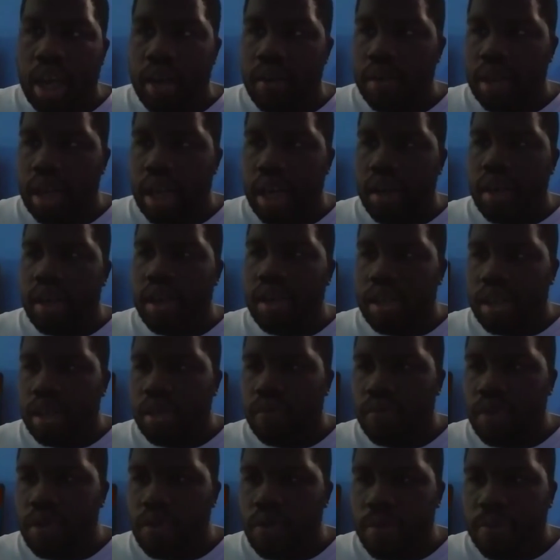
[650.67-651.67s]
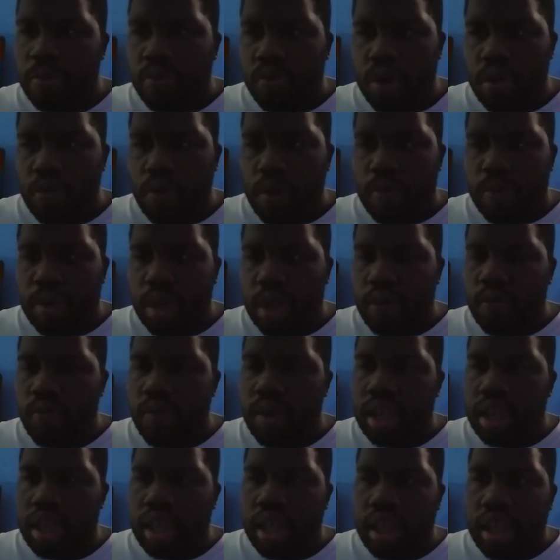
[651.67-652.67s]
I don't care that we
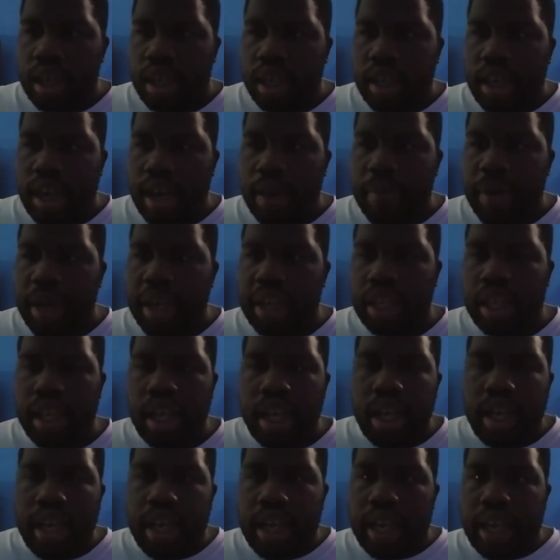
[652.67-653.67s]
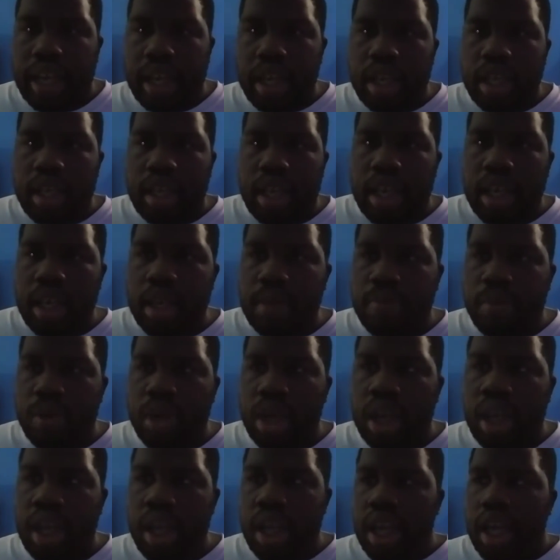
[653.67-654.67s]
went to the title back. And at this
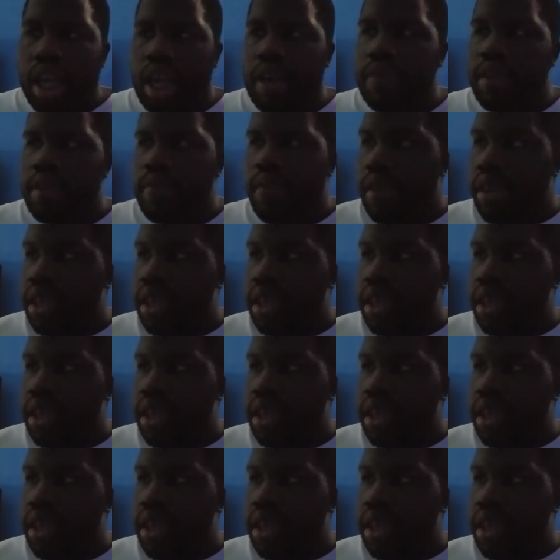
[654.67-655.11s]
point, I